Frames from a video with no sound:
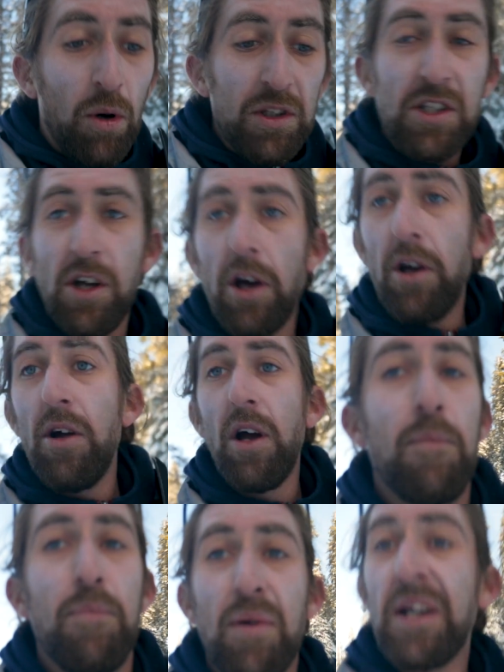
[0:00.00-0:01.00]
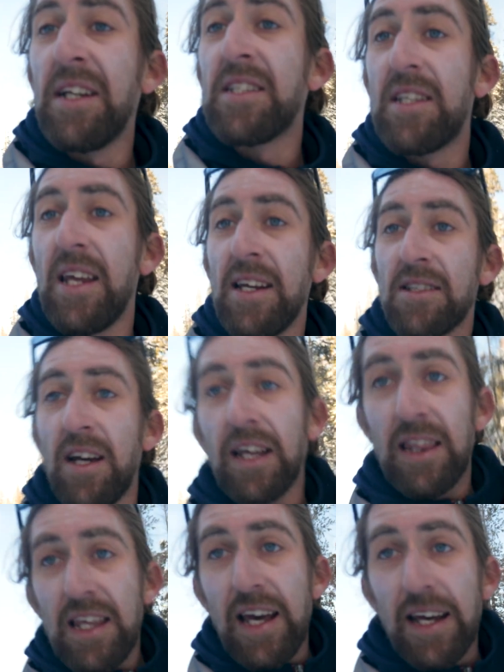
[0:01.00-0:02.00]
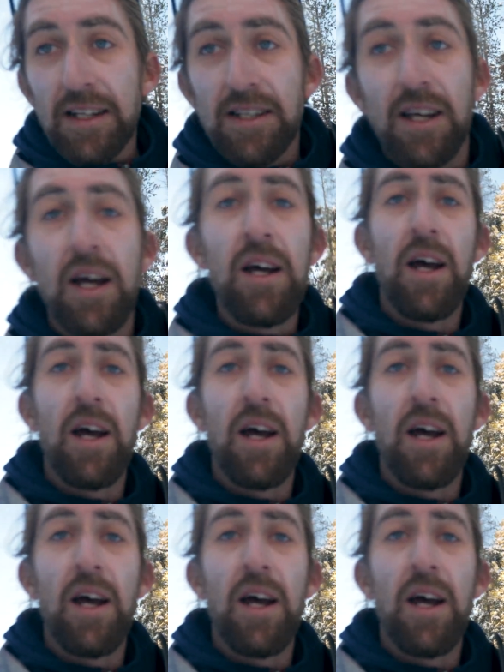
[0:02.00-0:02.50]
also brings things like this.